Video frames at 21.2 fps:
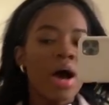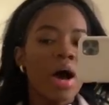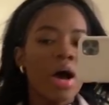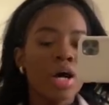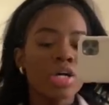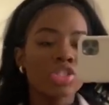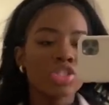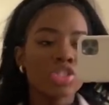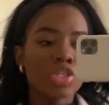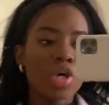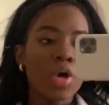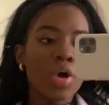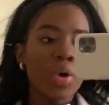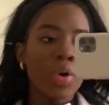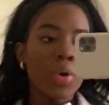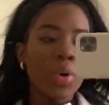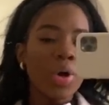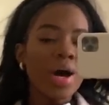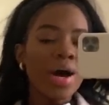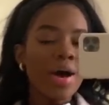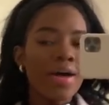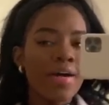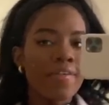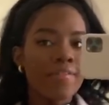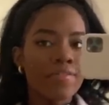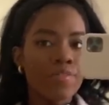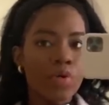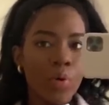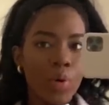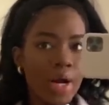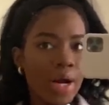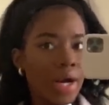So
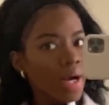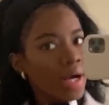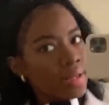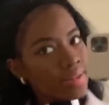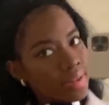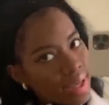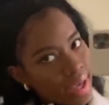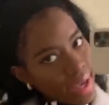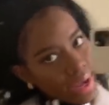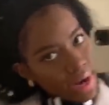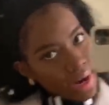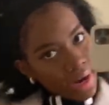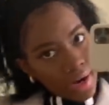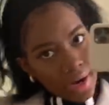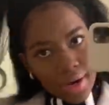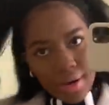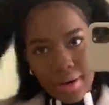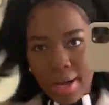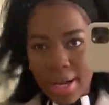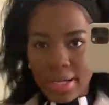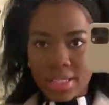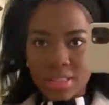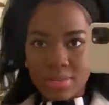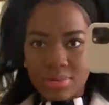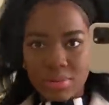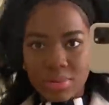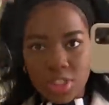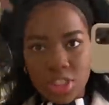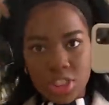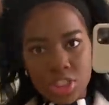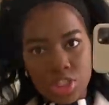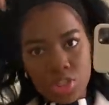for the hair, I'm
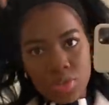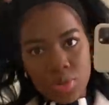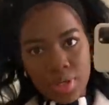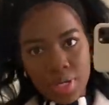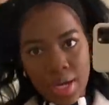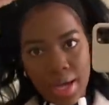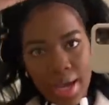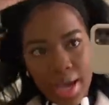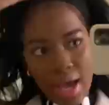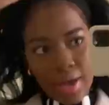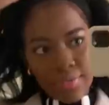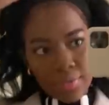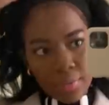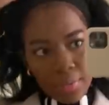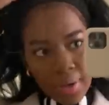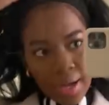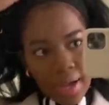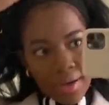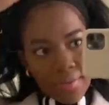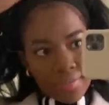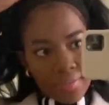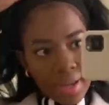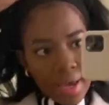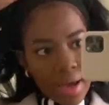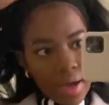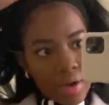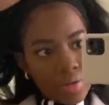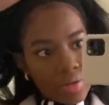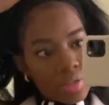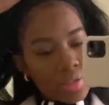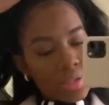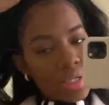just doing a half up, half
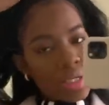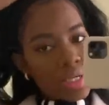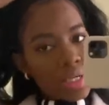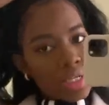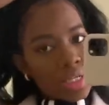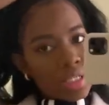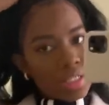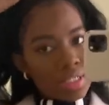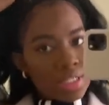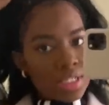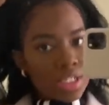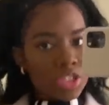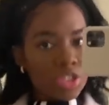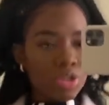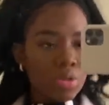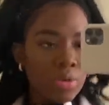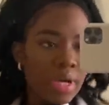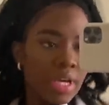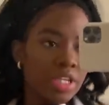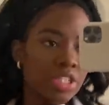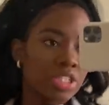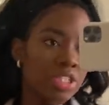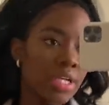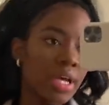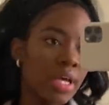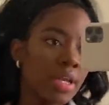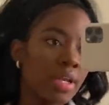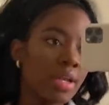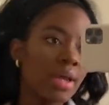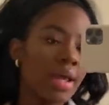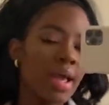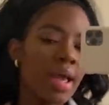down
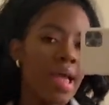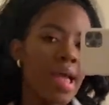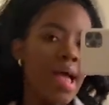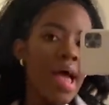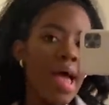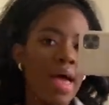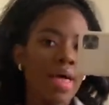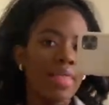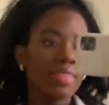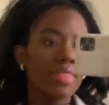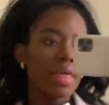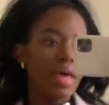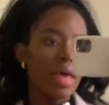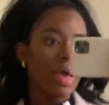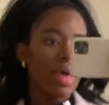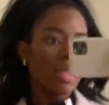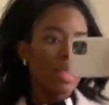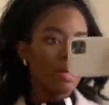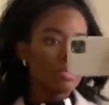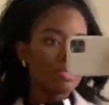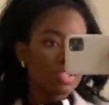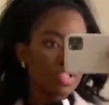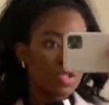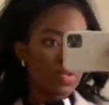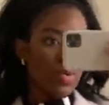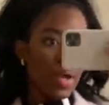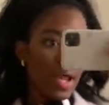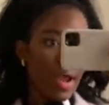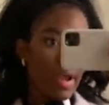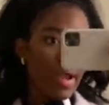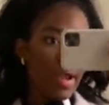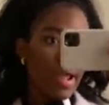situation. And then I'm just
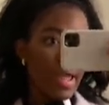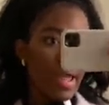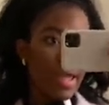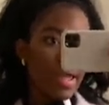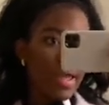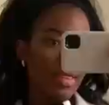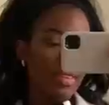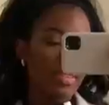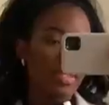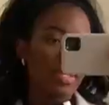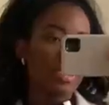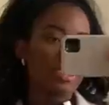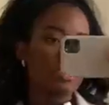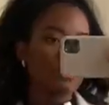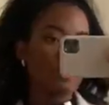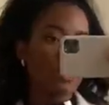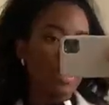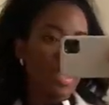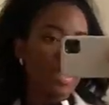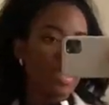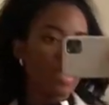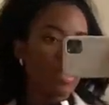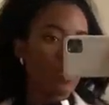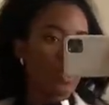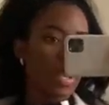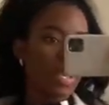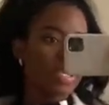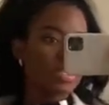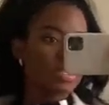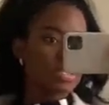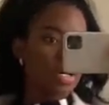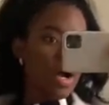wearing this black and
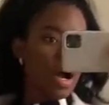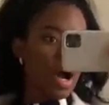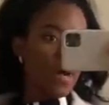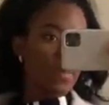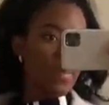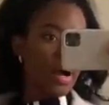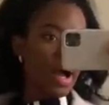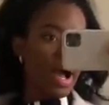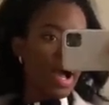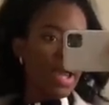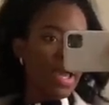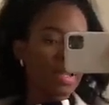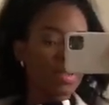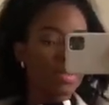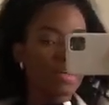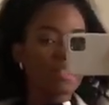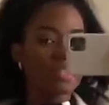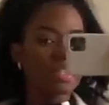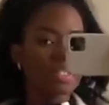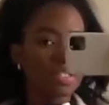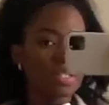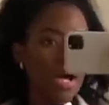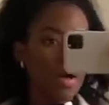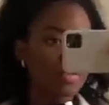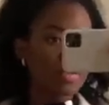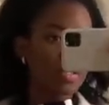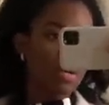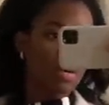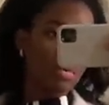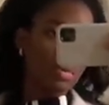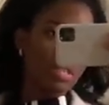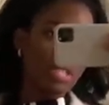white top. I love this top
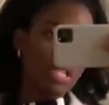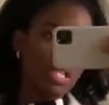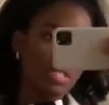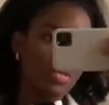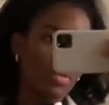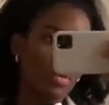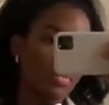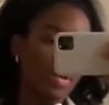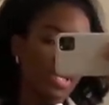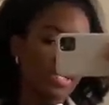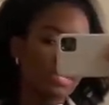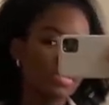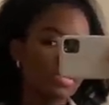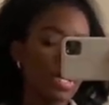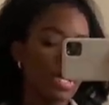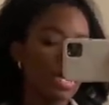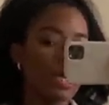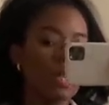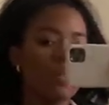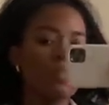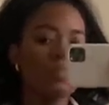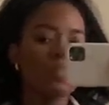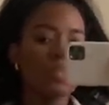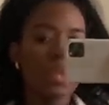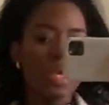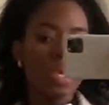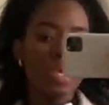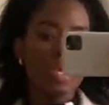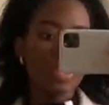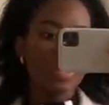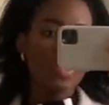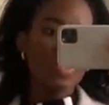so much. It's from Yesstyle.
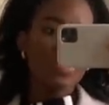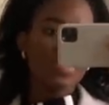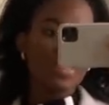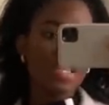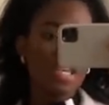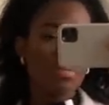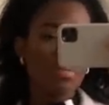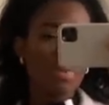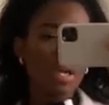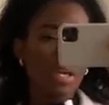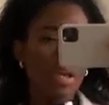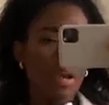You would have seen me